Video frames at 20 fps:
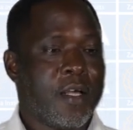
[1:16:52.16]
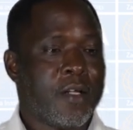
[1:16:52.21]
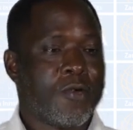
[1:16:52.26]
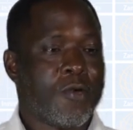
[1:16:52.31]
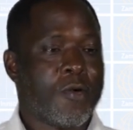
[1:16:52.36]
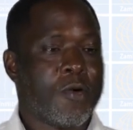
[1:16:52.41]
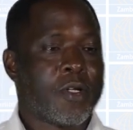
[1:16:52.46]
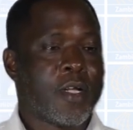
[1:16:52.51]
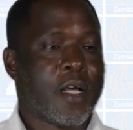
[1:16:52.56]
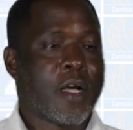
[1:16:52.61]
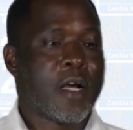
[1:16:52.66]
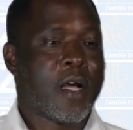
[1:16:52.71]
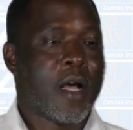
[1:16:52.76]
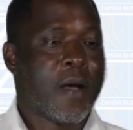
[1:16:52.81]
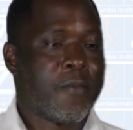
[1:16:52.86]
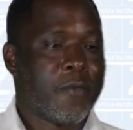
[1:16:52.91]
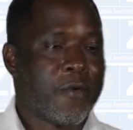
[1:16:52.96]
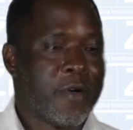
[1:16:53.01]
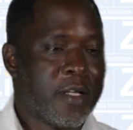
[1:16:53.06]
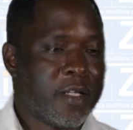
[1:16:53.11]
Toyota
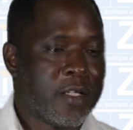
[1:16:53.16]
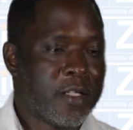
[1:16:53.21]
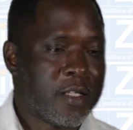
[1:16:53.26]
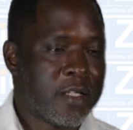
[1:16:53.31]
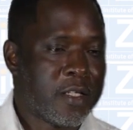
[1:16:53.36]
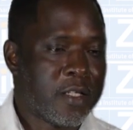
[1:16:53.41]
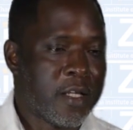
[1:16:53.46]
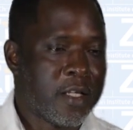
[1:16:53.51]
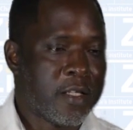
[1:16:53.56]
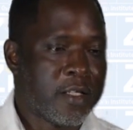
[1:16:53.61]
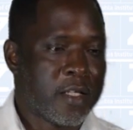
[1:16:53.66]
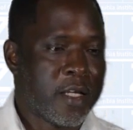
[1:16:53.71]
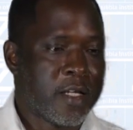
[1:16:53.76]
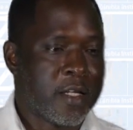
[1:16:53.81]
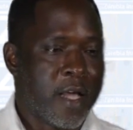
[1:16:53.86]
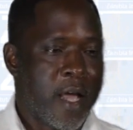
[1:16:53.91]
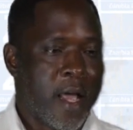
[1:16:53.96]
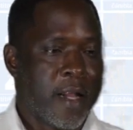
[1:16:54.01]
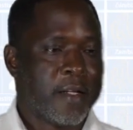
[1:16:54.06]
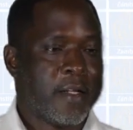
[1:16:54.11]
Camry
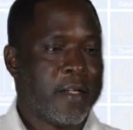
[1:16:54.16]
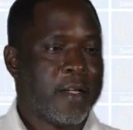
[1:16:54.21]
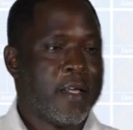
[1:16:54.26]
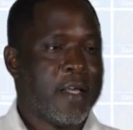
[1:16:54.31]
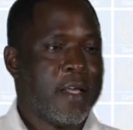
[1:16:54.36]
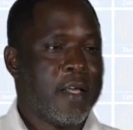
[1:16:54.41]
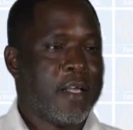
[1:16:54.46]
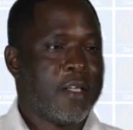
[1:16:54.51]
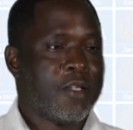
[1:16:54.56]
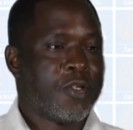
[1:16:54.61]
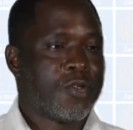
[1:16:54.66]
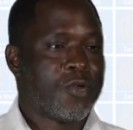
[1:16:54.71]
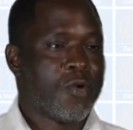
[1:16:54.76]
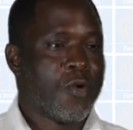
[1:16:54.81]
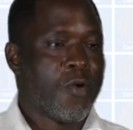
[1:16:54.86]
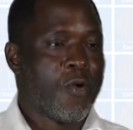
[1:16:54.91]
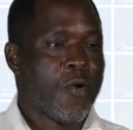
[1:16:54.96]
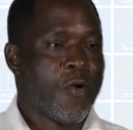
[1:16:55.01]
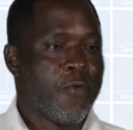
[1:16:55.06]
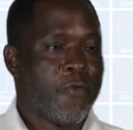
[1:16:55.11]
sedan.
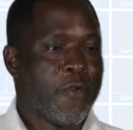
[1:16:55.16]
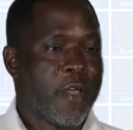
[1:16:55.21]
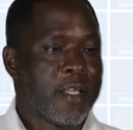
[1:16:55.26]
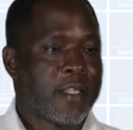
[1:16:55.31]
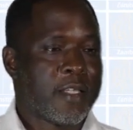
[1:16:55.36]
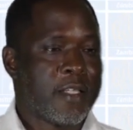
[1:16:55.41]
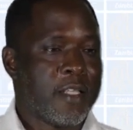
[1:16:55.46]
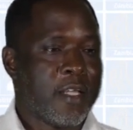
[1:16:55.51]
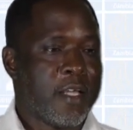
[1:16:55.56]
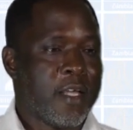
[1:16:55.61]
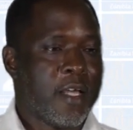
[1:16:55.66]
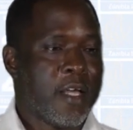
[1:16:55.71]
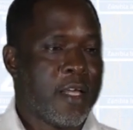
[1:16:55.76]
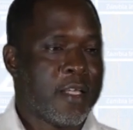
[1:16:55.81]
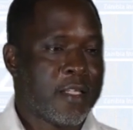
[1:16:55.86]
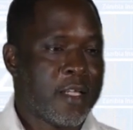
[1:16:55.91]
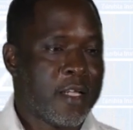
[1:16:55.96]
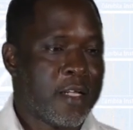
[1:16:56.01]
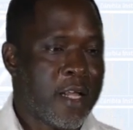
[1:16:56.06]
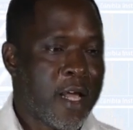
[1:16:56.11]
So obviously a
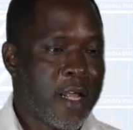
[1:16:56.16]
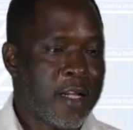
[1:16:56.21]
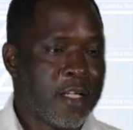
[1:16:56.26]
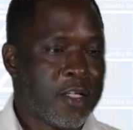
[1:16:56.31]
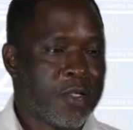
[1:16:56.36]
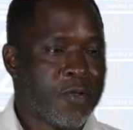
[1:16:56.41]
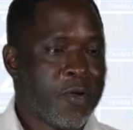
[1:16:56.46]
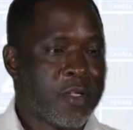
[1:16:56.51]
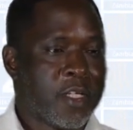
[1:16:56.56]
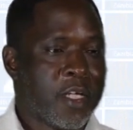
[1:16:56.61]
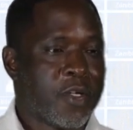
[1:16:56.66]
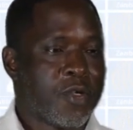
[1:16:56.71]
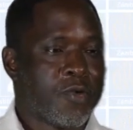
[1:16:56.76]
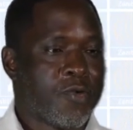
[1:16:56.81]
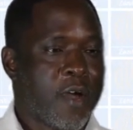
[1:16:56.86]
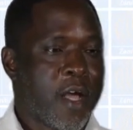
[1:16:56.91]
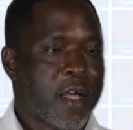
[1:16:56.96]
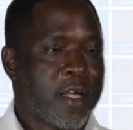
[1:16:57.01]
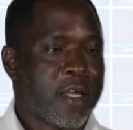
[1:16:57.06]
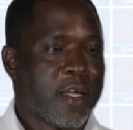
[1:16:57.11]
sedan is not a
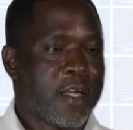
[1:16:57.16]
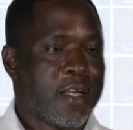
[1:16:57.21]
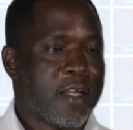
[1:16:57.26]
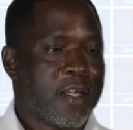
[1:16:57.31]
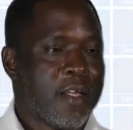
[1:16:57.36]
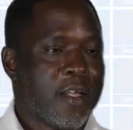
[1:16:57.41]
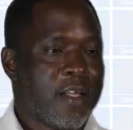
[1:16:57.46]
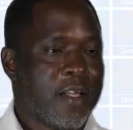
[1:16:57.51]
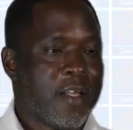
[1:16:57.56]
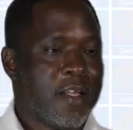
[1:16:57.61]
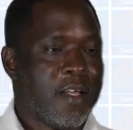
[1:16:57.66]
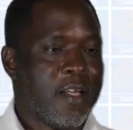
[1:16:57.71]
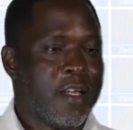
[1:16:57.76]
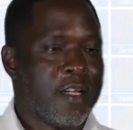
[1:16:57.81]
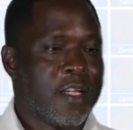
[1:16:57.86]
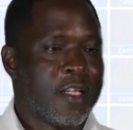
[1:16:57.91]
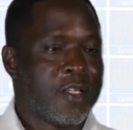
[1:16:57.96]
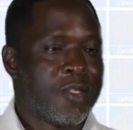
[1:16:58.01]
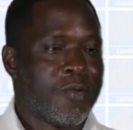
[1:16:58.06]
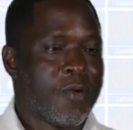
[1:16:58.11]
truck,
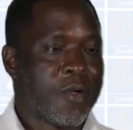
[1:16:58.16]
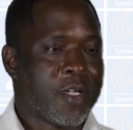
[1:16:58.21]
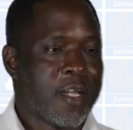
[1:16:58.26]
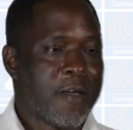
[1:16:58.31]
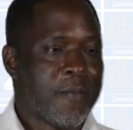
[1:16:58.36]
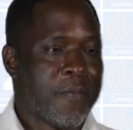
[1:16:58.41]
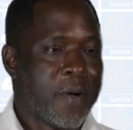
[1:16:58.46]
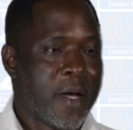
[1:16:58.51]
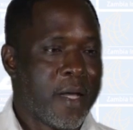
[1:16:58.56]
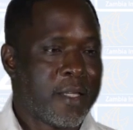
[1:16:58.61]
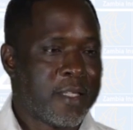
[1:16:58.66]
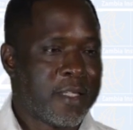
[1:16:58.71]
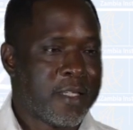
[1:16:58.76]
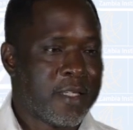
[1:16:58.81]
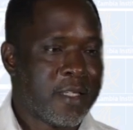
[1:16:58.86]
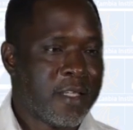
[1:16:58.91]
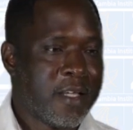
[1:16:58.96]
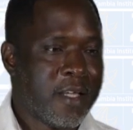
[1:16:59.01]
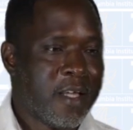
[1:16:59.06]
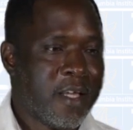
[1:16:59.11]
it is not a bus,
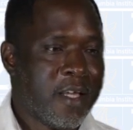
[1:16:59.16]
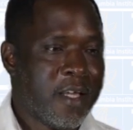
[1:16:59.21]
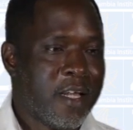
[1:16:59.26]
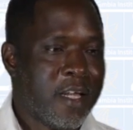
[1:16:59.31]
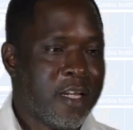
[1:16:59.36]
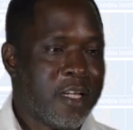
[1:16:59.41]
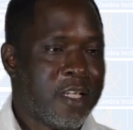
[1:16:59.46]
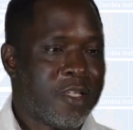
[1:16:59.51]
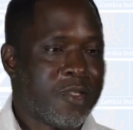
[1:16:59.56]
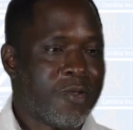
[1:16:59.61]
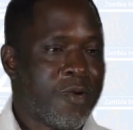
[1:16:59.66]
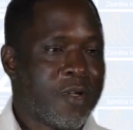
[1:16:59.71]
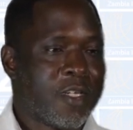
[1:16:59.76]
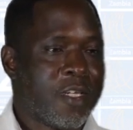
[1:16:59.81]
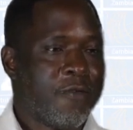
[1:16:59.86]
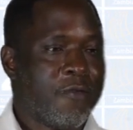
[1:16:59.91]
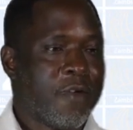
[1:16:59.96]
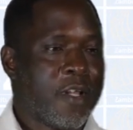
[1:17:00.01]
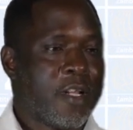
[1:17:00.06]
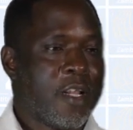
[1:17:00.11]
it is
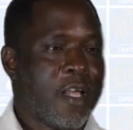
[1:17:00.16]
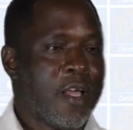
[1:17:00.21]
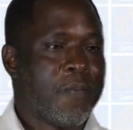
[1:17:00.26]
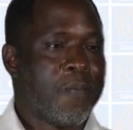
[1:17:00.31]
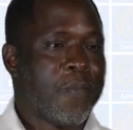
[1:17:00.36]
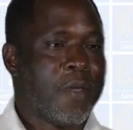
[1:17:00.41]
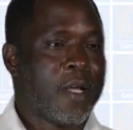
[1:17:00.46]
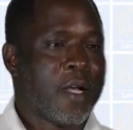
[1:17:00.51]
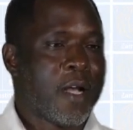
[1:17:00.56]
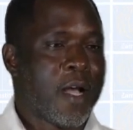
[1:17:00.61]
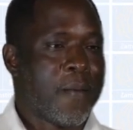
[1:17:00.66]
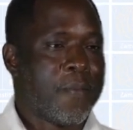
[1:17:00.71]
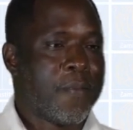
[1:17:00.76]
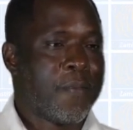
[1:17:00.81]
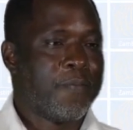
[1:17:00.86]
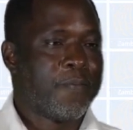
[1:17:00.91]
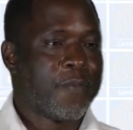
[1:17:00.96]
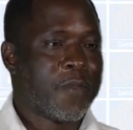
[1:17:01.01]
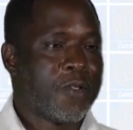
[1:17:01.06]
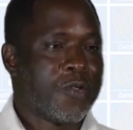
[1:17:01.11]
not even a pickup.
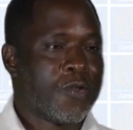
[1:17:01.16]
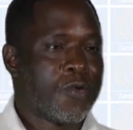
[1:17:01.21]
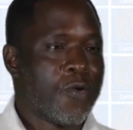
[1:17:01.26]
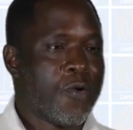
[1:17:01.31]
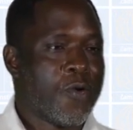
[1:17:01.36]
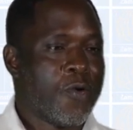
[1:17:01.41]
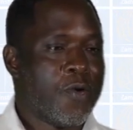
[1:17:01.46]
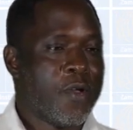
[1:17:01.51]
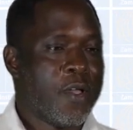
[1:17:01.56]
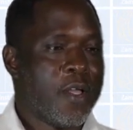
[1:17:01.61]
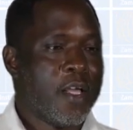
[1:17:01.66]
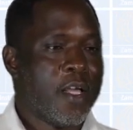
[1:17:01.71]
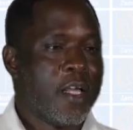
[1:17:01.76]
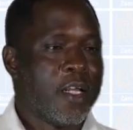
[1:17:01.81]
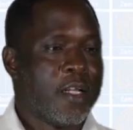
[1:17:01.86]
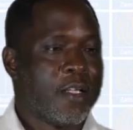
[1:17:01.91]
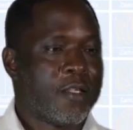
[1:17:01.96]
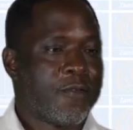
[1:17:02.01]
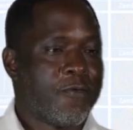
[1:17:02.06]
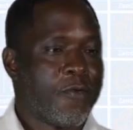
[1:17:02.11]
So
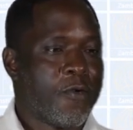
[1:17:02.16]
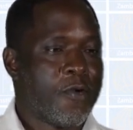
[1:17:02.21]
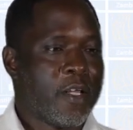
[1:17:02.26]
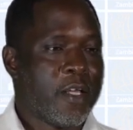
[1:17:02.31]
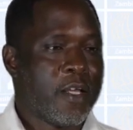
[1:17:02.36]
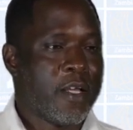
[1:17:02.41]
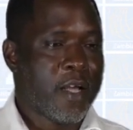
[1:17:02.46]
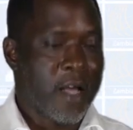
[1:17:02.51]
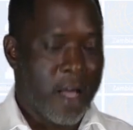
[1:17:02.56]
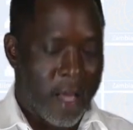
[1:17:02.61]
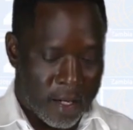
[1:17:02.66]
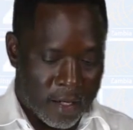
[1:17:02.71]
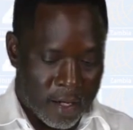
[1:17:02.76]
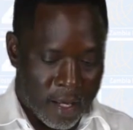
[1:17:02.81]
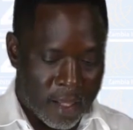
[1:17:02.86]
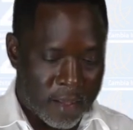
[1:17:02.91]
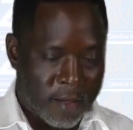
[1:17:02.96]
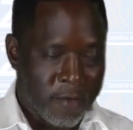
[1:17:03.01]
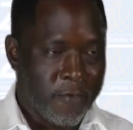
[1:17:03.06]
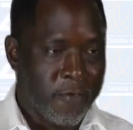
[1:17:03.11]
it is falling
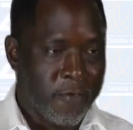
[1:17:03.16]
under the